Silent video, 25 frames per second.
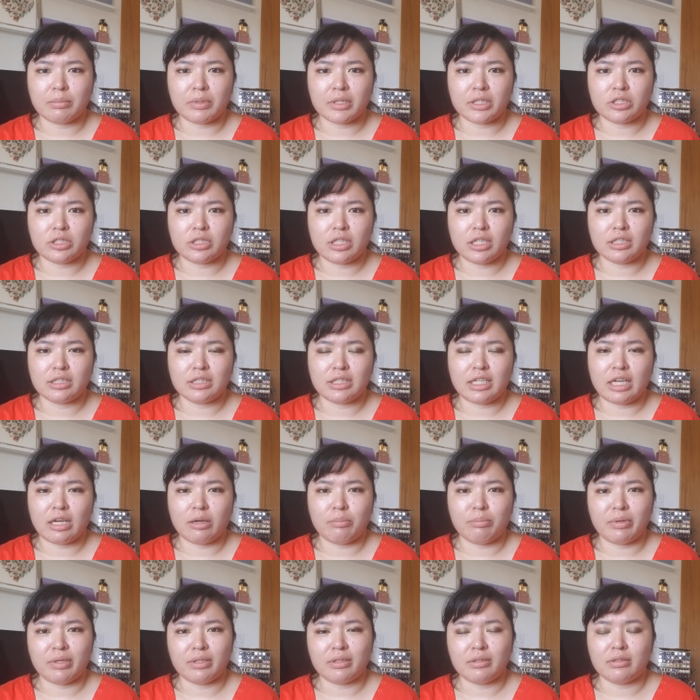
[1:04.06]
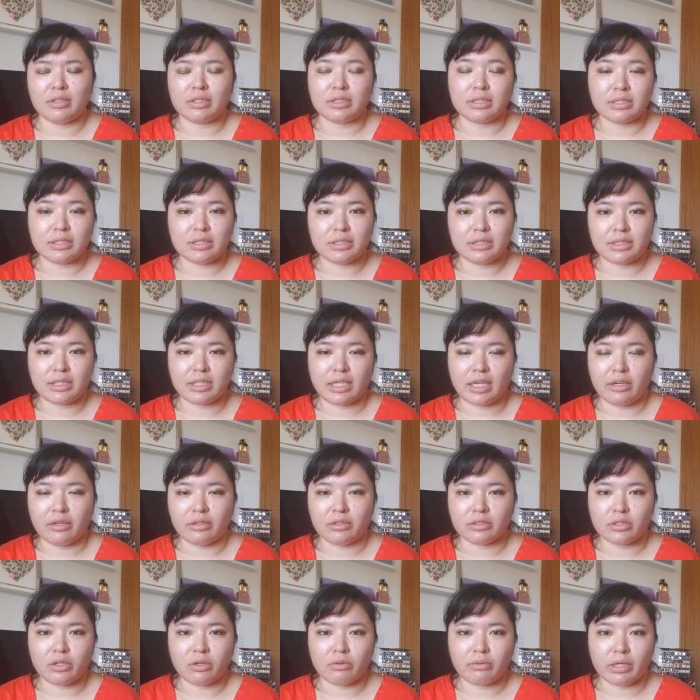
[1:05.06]
of the shades now, but the sale
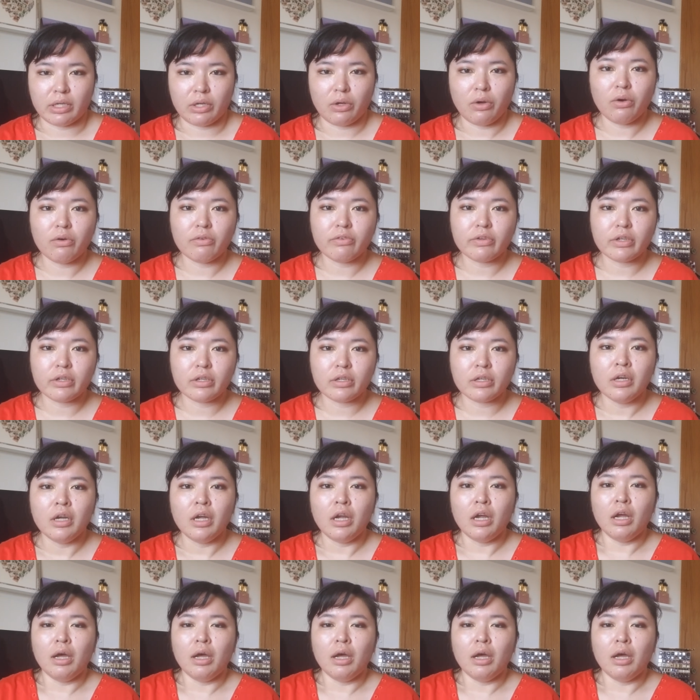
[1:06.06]
is already over.